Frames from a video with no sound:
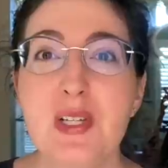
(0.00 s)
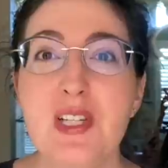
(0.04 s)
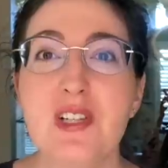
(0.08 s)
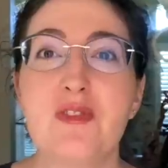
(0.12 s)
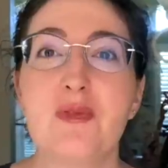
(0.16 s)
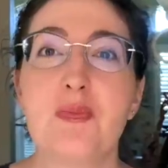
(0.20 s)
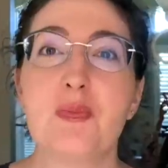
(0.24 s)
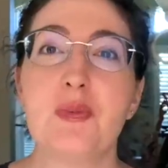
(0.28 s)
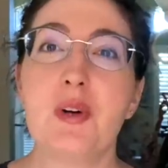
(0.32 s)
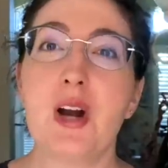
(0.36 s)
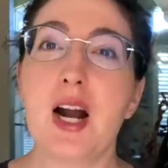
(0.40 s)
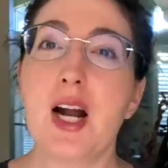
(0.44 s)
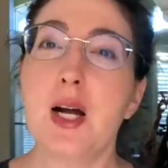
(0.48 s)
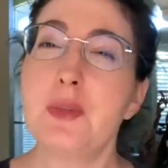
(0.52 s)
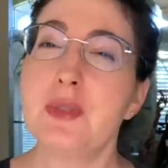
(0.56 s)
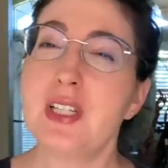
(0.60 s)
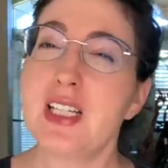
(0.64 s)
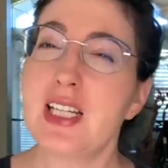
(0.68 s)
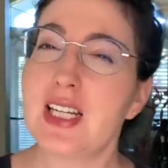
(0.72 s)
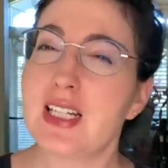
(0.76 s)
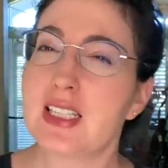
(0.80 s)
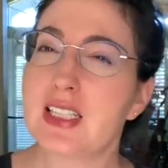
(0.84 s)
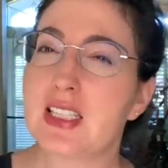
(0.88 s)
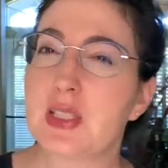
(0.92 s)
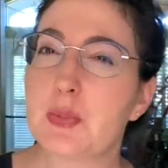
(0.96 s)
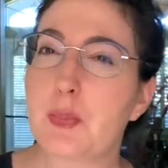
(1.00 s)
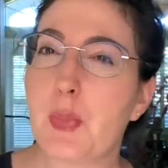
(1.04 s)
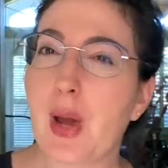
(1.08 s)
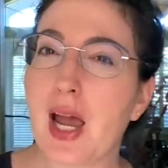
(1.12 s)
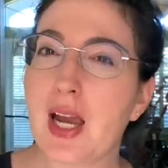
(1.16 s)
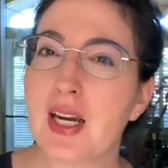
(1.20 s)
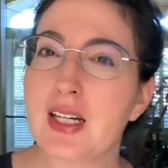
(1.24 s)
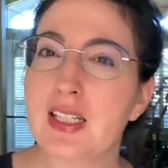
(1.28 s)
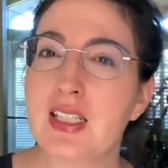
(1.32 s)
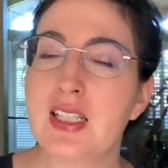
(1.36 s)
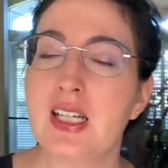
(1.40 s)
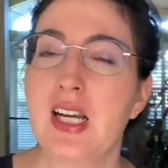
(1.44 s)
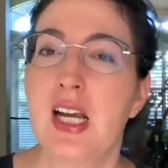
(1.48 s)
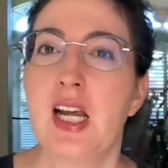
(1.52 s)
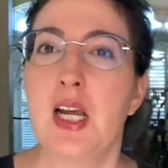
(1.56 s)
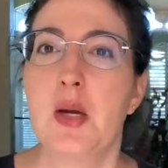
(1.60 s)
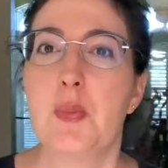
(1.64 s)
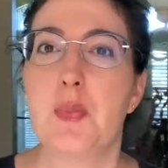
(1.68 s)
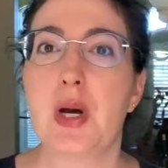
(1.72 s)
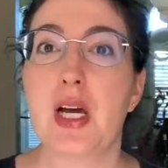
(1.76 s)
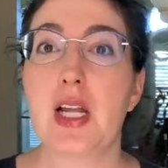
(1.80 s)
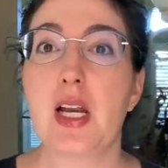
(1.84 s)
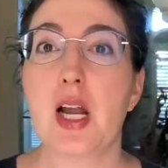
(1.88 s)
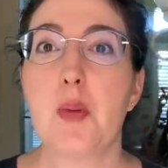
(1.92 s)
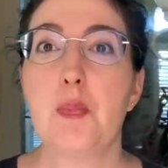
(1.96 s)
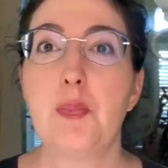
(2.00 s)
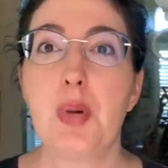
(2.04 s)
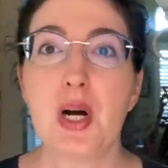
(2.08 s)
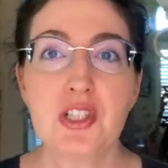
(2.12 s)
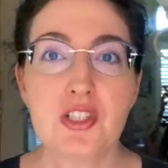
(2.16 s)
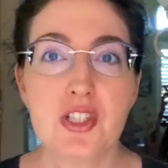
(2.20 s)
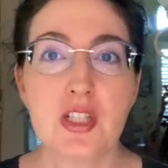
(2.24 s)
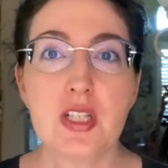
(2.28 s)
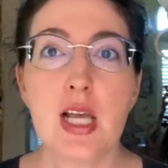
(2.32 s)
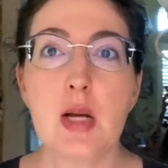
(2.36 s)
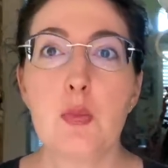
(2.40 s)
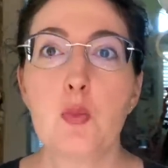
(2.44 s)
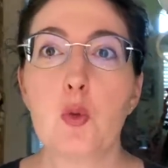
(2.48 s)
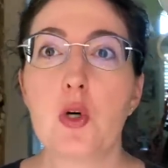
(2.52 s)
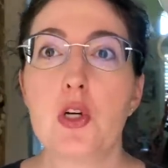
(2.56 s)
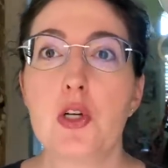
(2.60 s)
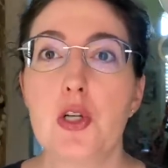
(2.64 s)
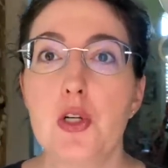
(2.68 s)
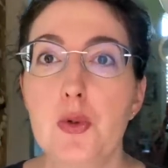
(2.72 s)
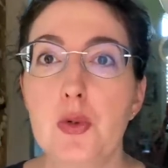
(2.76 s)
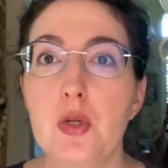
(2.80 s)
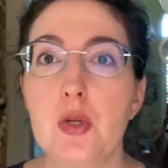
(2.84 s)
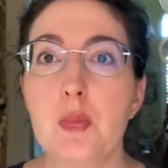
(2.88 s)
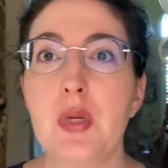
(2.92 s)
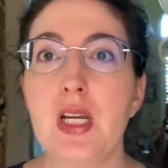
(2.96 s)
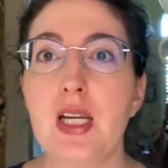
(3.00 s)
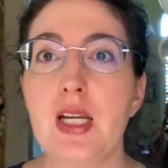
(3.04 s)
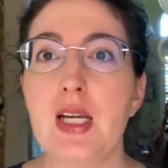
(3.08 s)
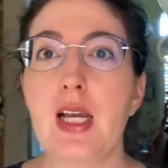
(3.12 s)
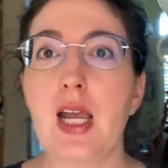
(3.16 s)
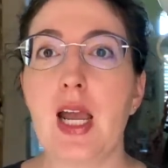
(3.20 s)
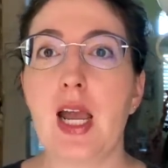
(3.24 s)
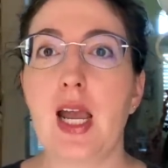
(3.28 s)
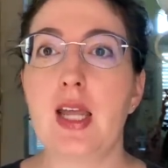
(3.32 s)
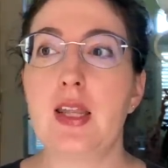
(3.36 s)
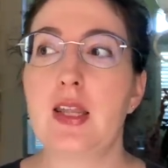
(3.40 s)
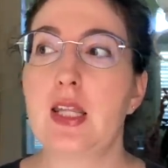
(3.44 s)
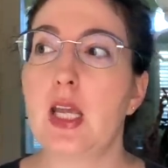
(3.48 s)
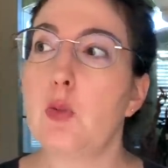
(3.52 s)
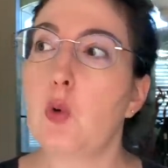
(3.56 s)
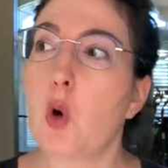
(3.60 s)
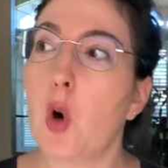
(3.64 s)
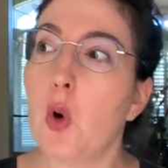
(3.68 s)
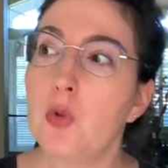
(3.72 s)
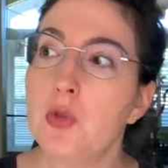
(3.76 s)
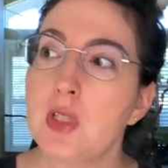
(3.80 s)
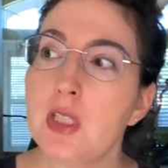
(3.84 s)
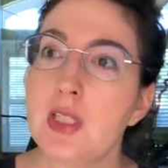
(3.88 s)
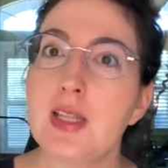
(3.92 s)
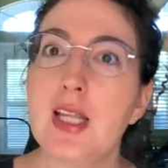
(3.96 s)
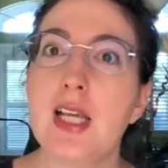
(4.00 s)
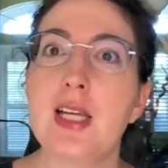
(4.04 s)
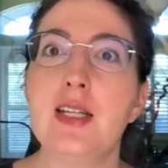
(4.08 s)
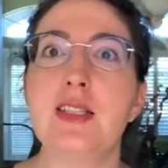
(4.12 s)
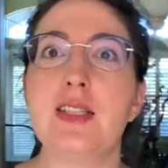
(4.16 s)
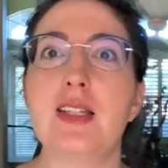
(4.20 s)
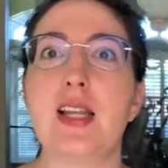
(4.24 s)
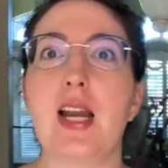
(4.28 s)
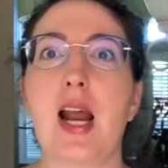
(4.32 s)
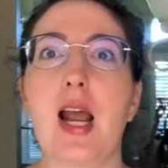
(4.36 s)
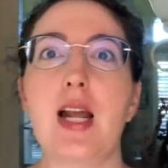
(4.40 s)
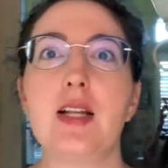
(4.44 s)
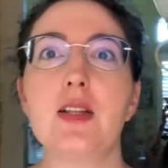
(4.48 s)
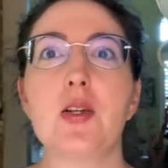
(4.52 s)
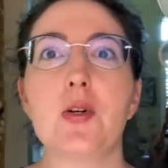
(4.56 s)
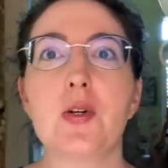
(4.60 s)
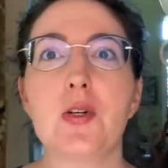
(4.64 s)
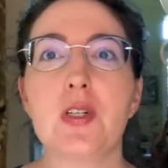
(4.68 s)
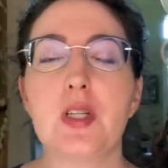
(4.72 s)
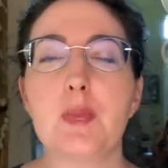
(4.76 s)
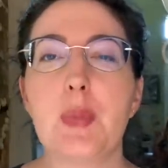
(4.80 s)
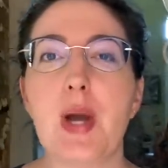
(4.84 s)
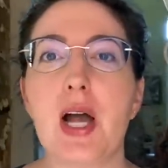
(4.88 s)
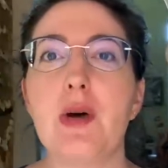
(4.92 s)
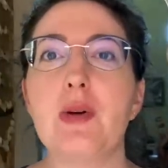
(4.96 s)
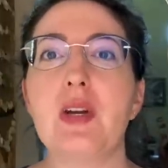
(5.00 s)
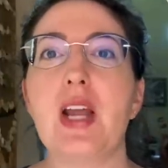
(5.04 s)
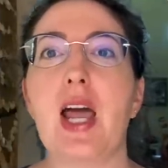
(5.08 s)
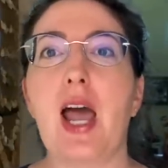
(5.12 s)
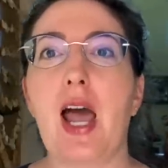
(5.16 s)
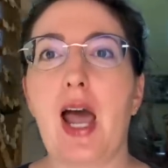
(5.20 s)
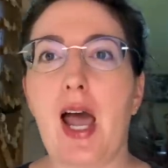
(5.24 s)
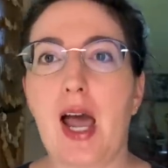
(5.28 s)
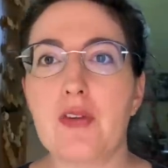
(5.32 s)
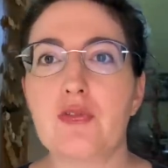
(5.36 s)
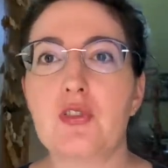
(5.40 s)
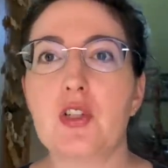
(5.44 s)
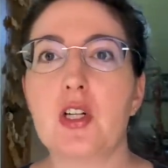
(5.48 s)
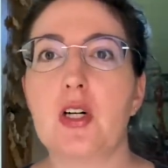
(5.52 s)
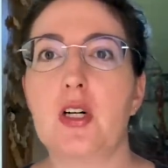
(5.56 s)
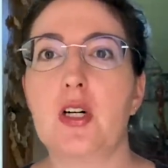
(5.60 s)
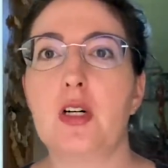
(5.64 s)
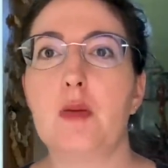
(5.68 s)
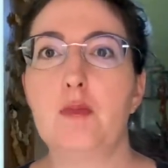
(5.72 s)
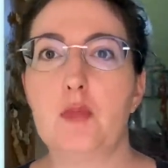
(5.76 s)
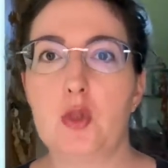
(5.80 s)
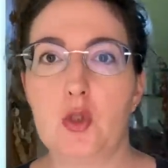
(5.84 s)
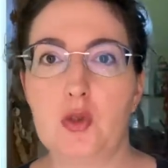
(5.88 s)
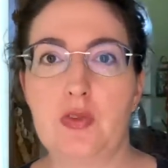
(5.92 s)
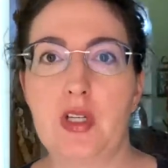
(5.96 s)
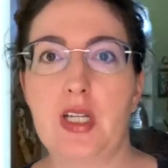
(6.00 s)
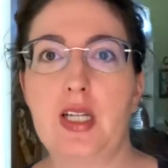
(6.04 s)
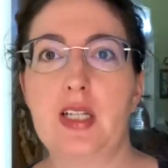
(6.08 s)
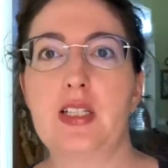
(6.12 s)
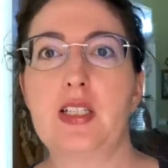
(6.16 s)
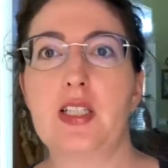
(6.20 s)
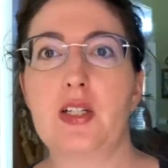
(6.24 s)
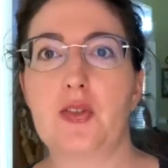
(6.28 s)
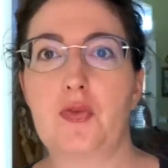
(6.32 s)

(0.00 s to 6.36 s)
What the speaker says: you probably expect, but a bunch of them were new to me, and they were only things that I learned about after moving to